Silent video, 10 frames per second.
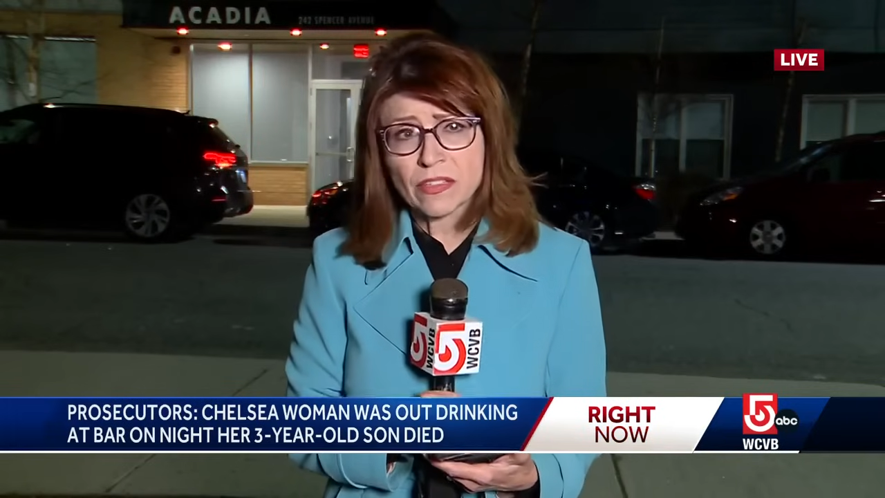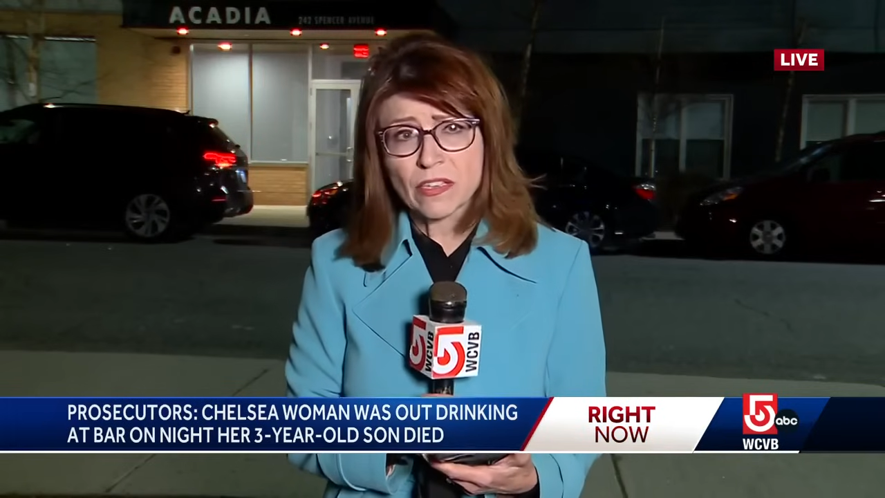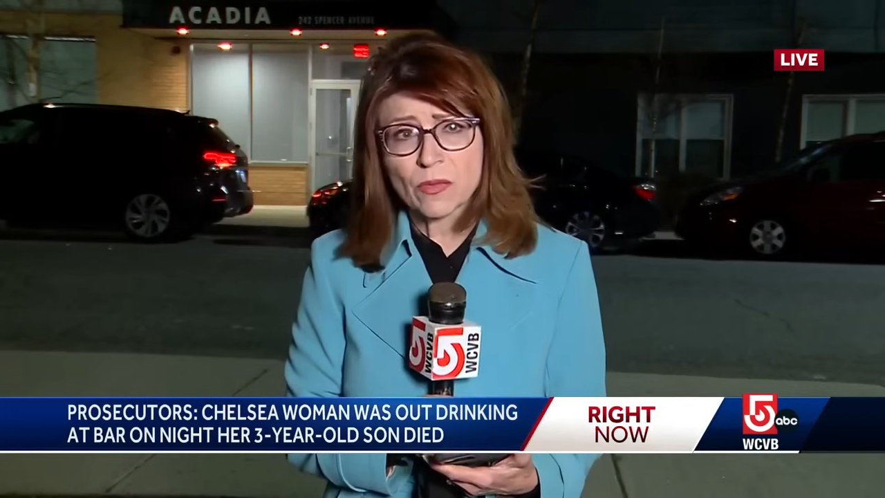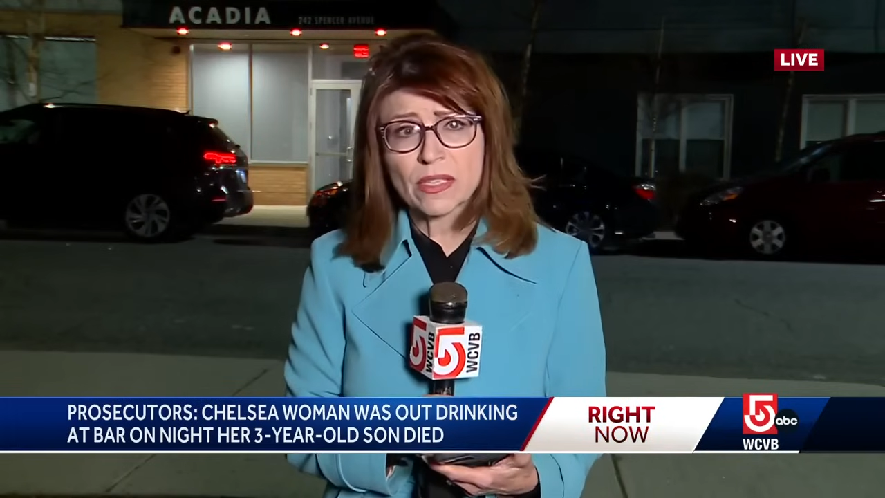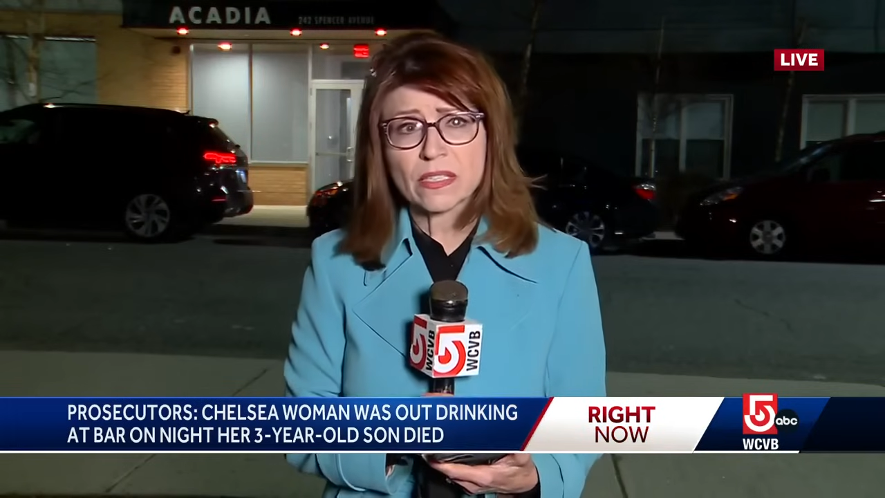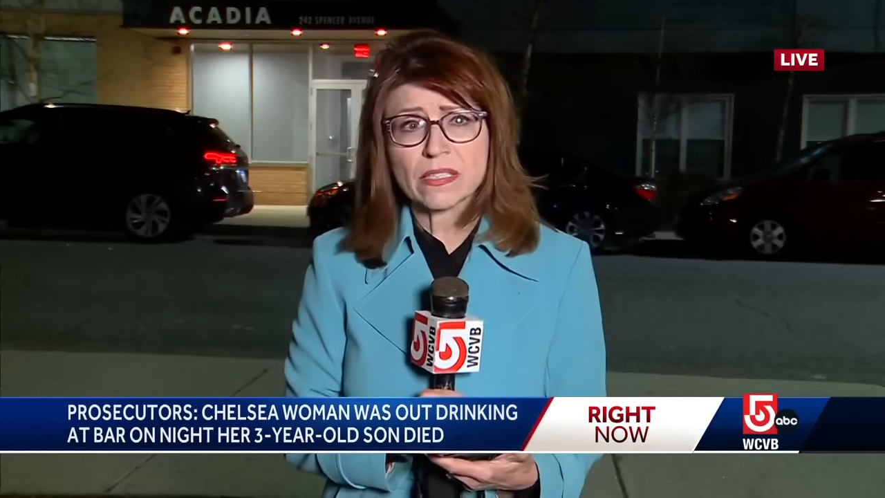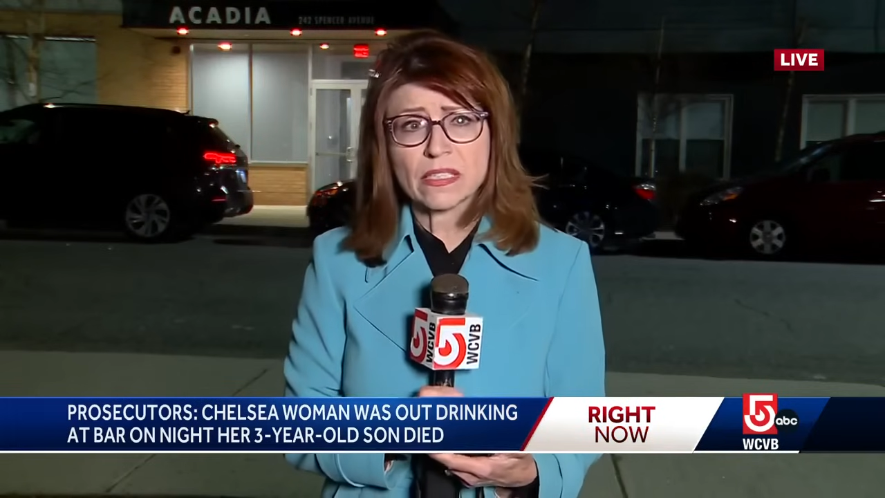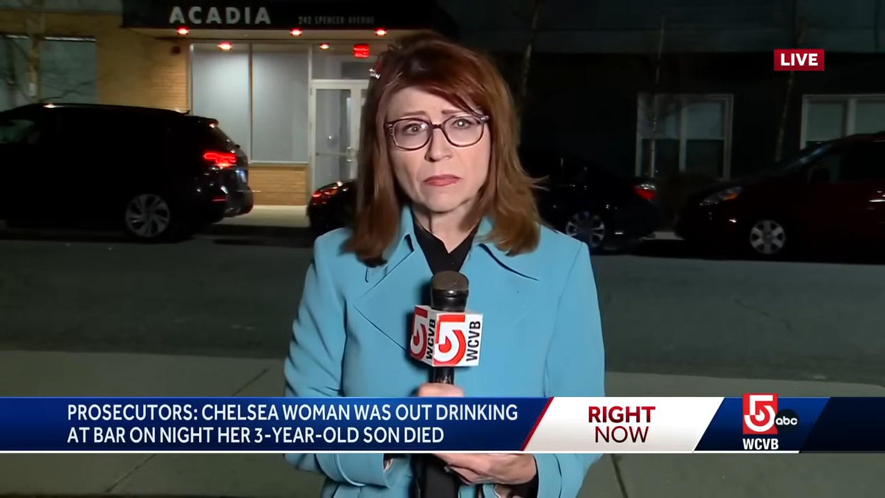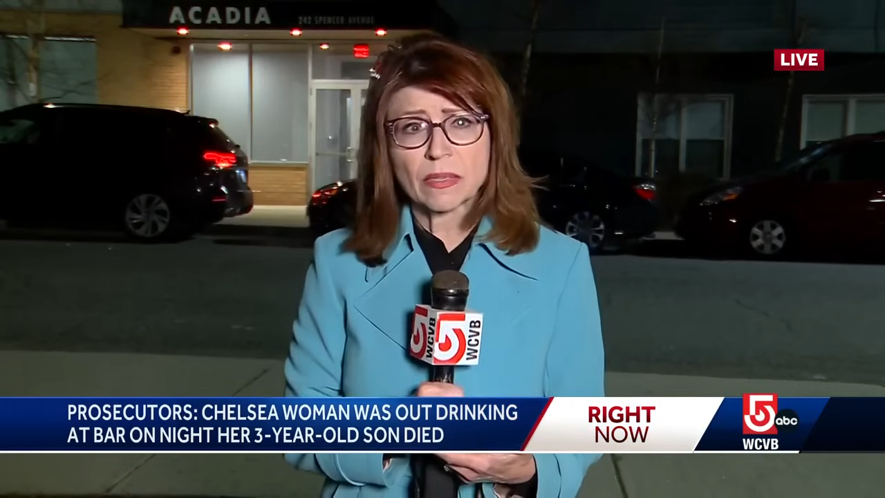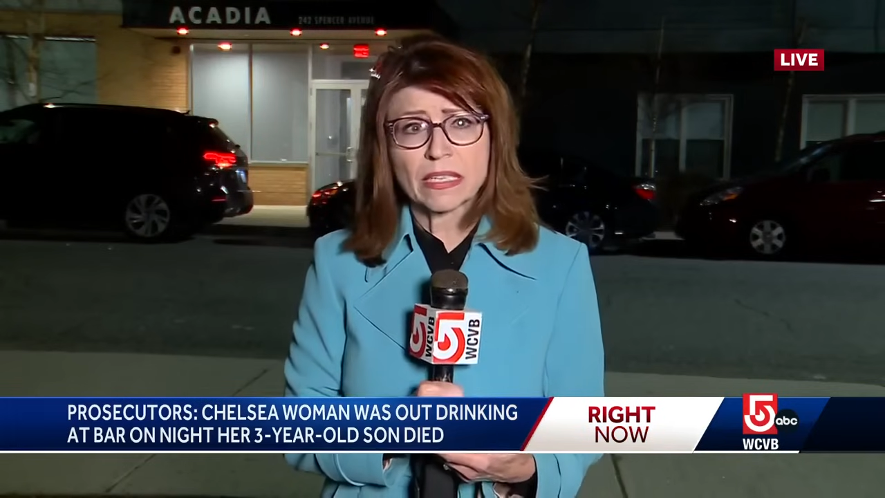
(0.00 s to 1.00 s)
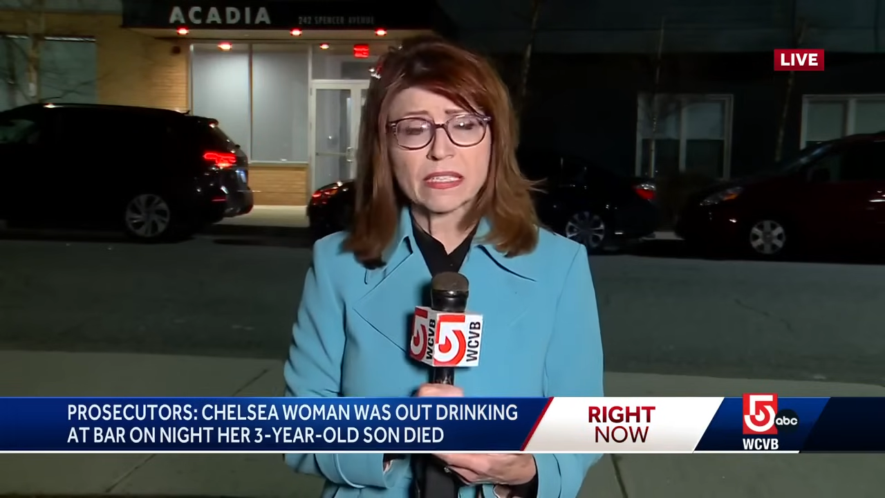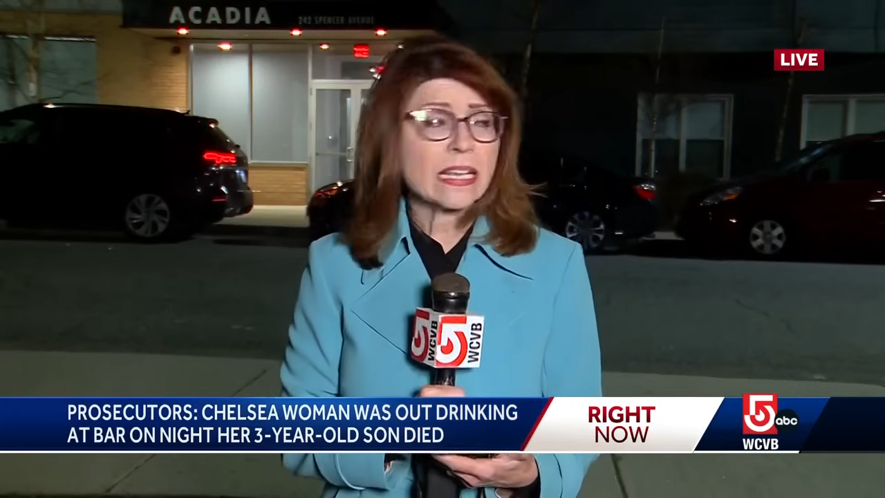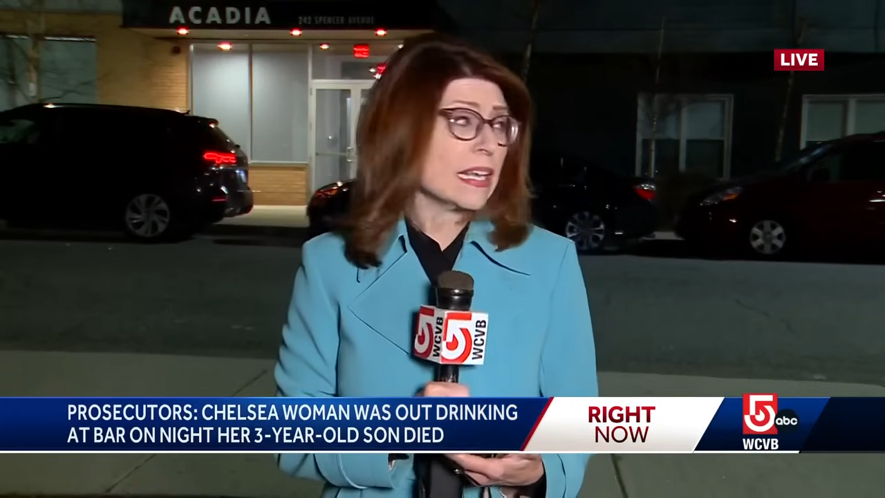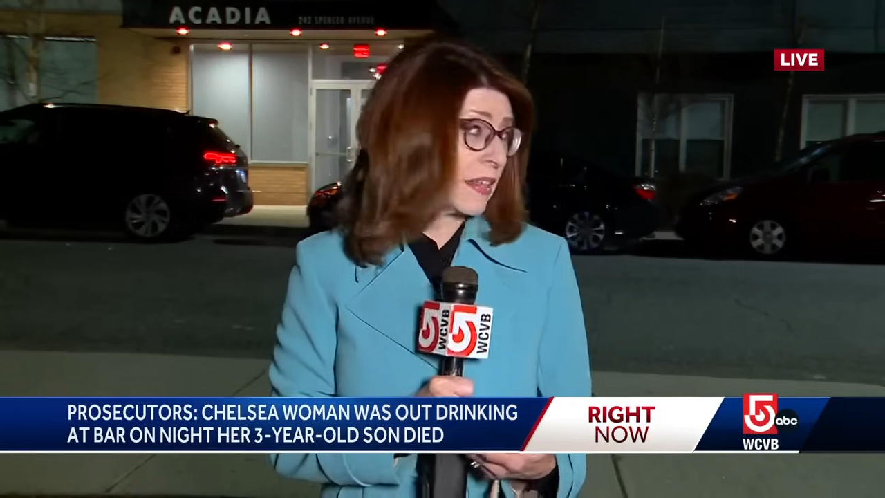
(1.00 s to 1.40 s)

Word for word: alone with his siblings